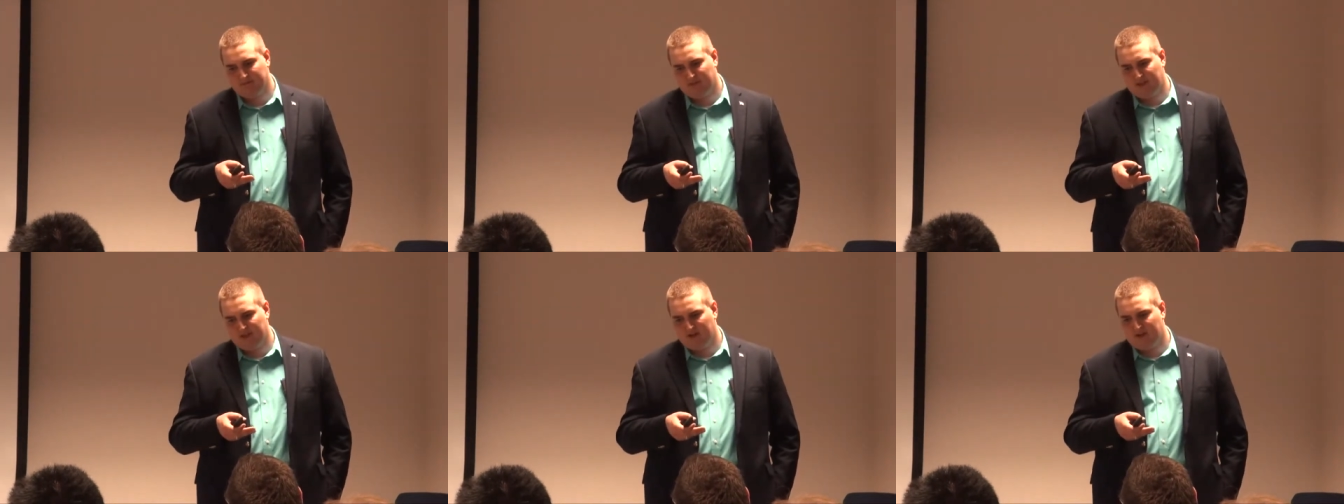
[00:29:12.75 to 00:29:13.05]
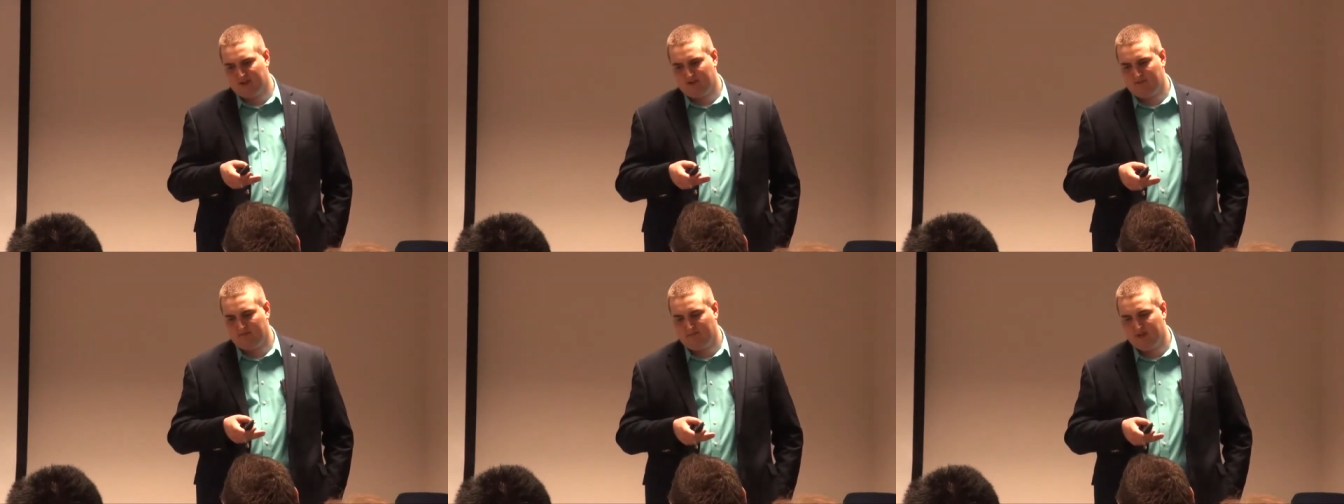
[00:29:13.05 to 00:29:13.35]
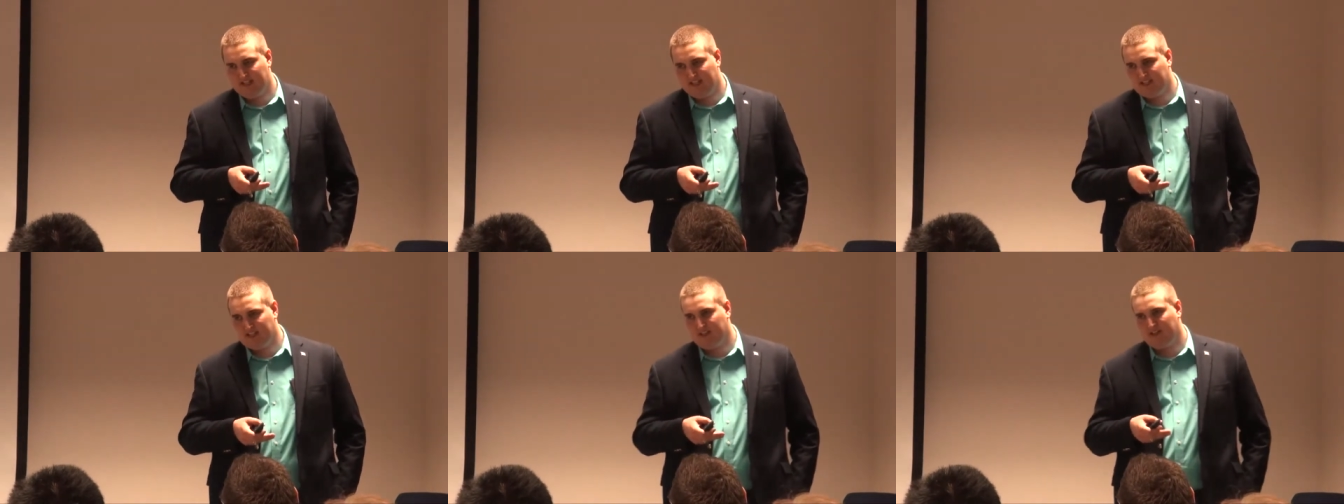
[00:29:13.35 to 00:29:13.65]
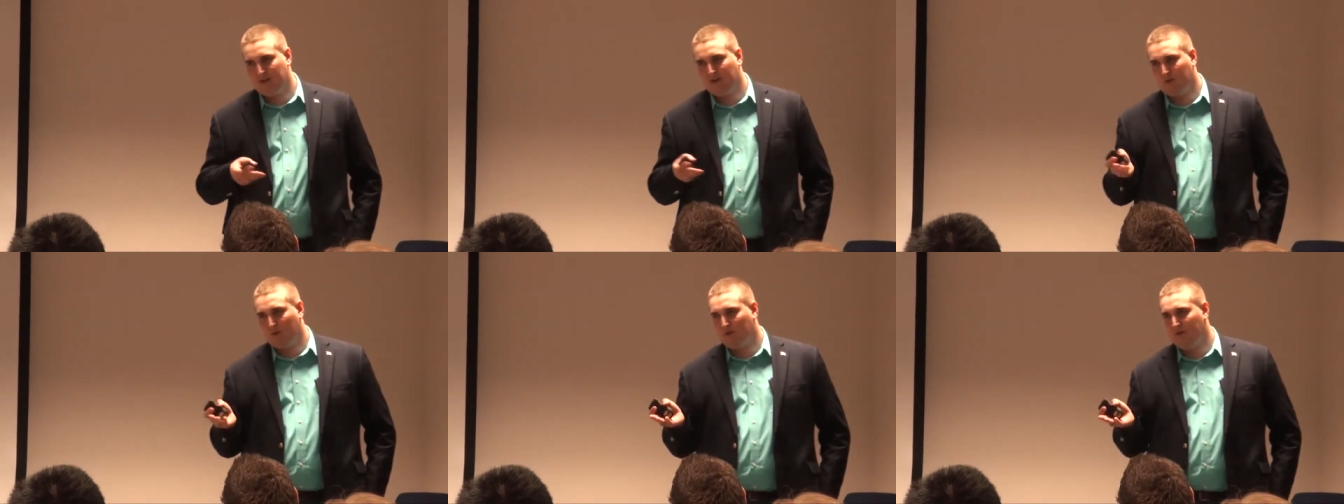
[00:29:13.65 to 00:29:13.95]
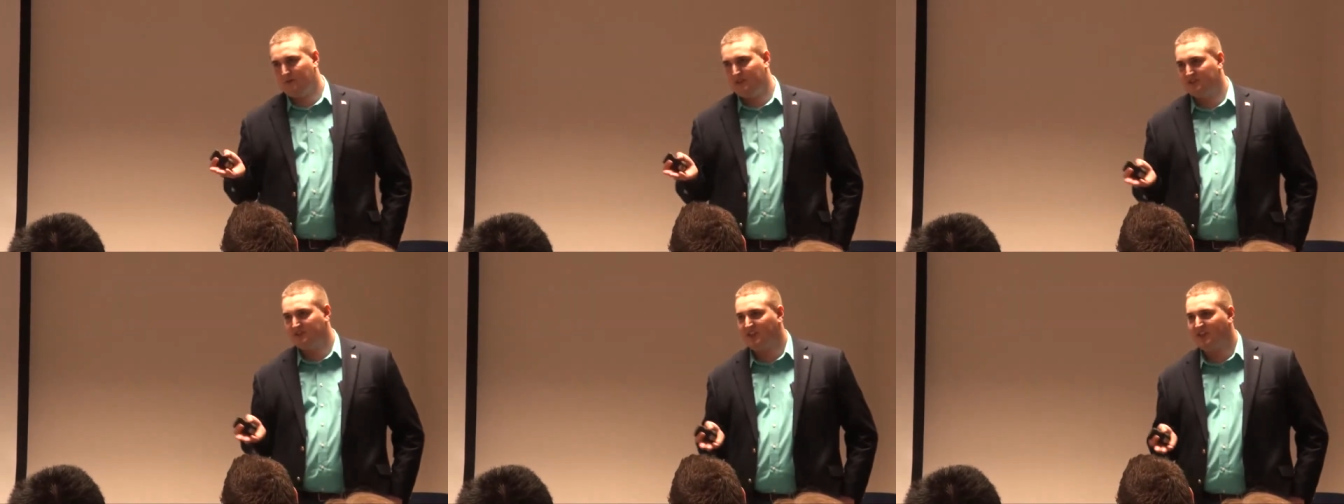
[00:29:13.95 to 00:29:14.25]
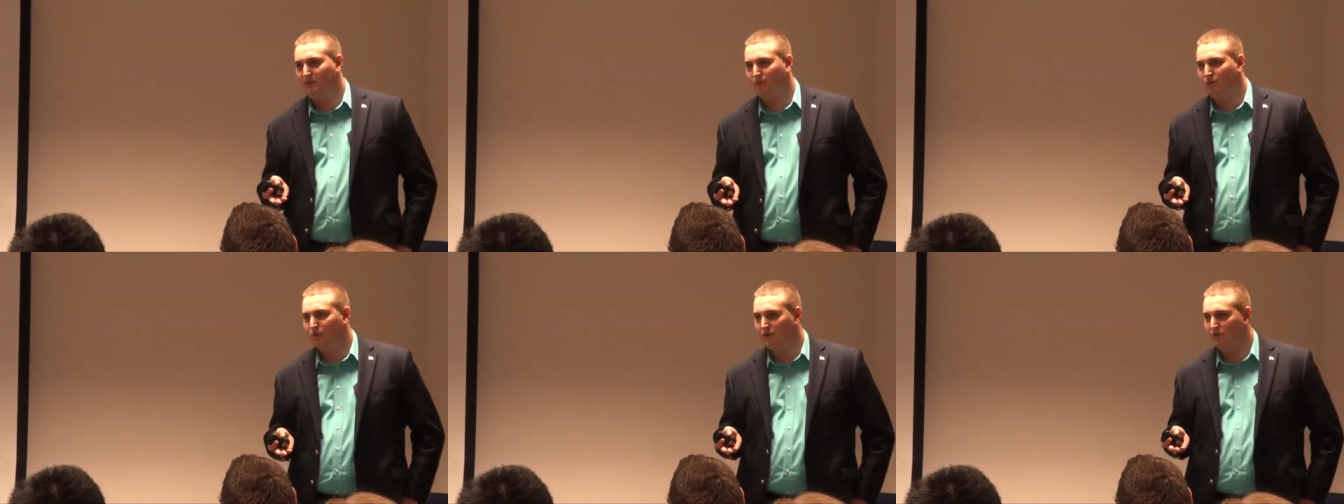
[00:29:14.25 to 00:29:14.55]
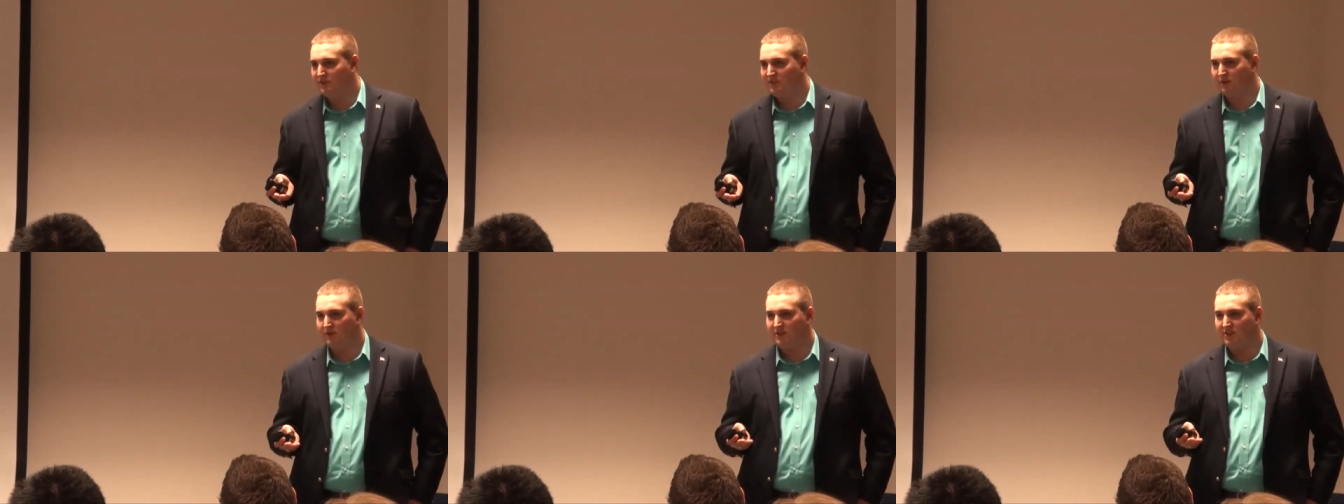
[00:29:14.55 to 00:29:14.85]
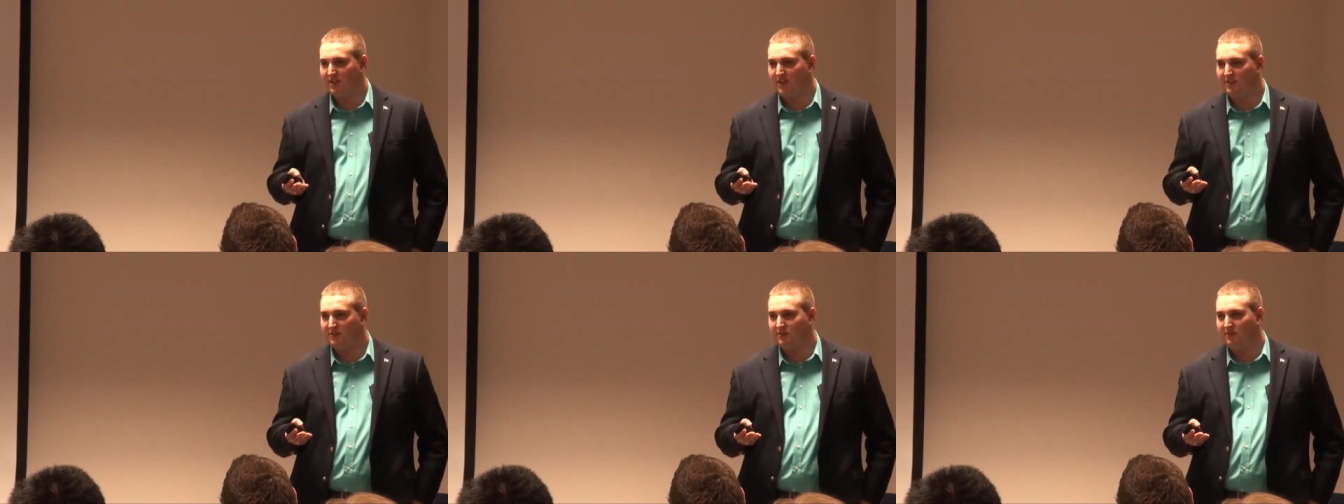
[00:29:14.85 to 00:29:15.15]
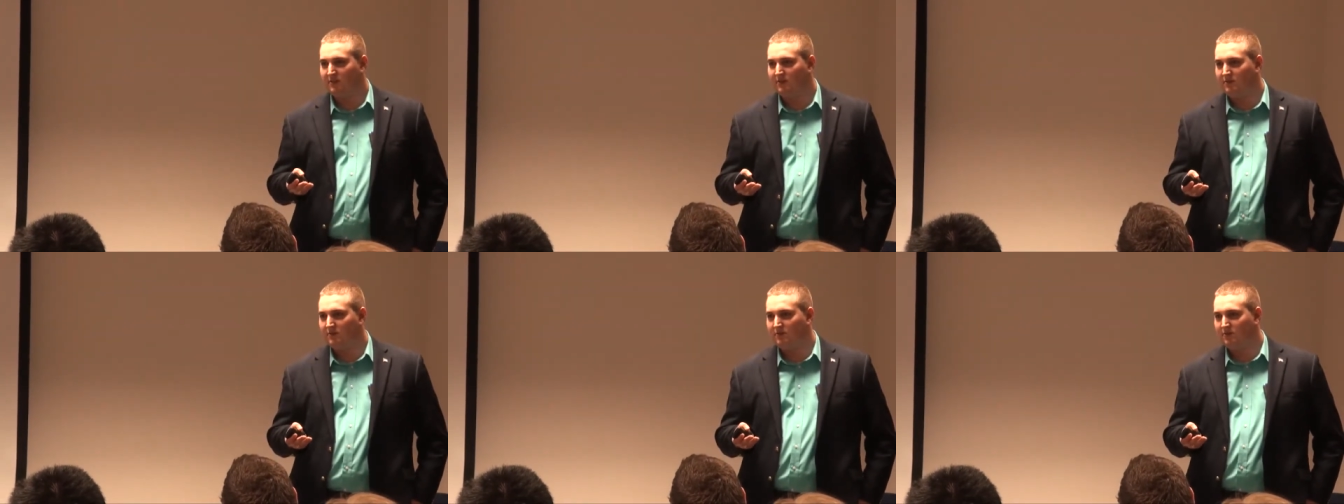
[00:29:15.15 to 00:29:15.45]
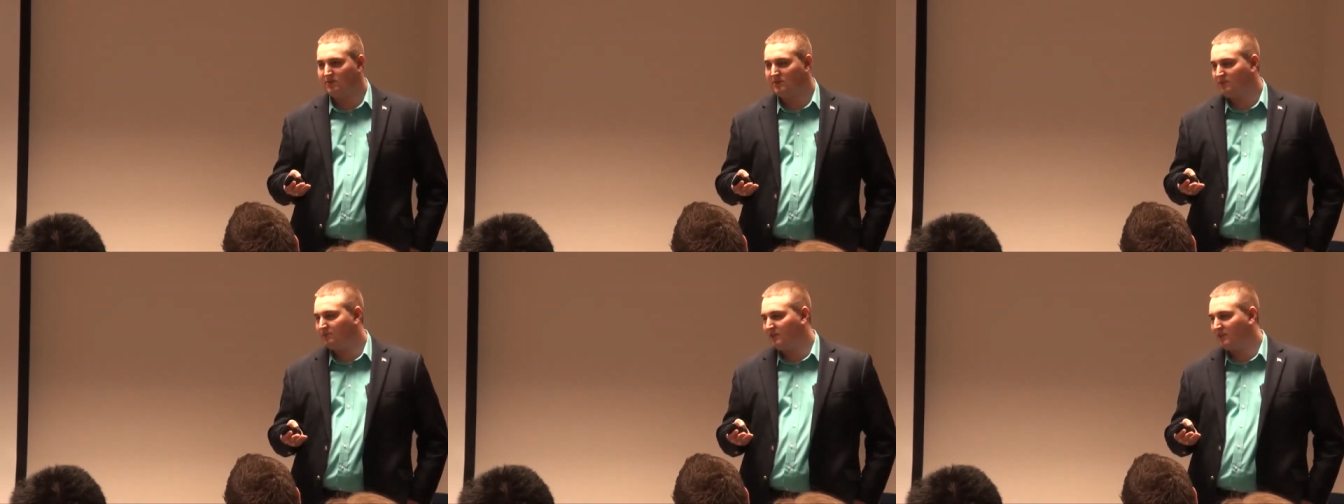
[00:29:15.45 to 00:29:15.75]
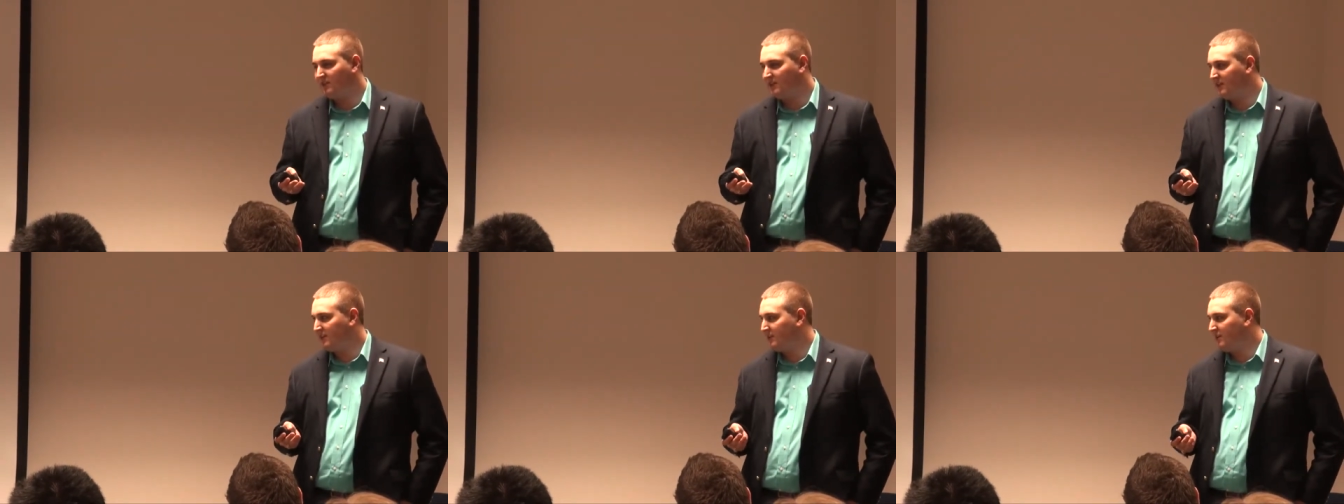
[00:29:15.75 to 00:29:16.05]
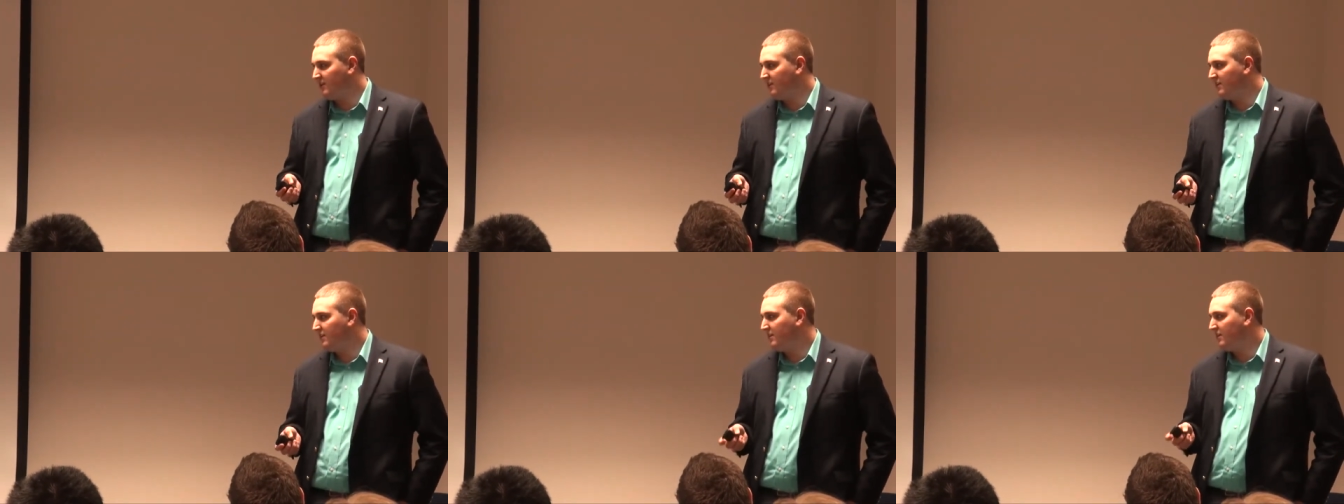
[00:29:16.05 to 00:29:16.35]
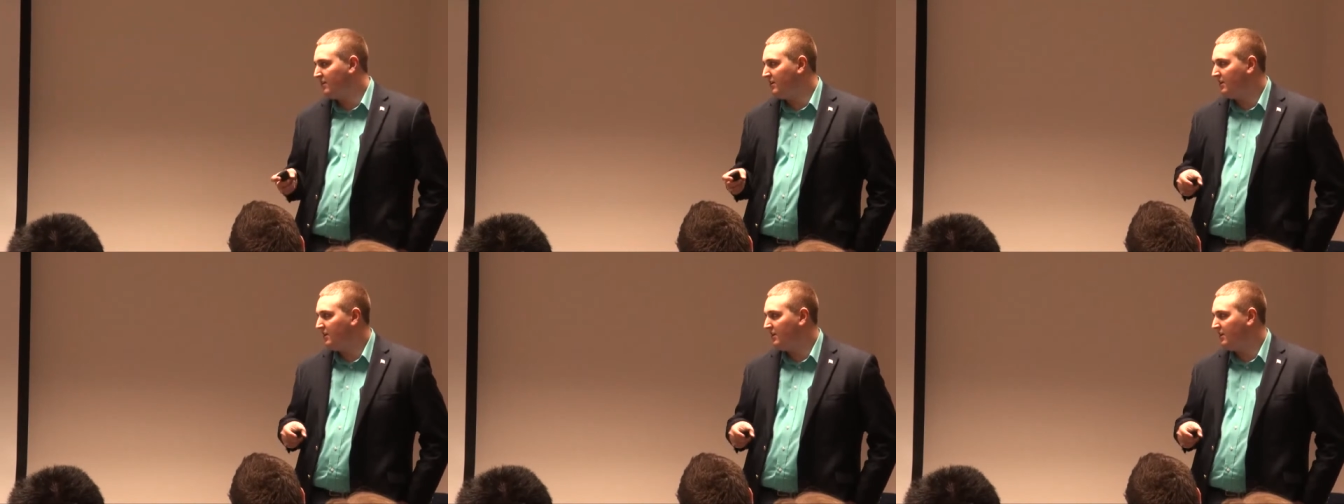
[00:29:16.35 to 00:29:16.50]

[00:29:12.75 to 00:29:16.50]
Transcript: Young Men's and Young Women's Hebrew Association or something like that.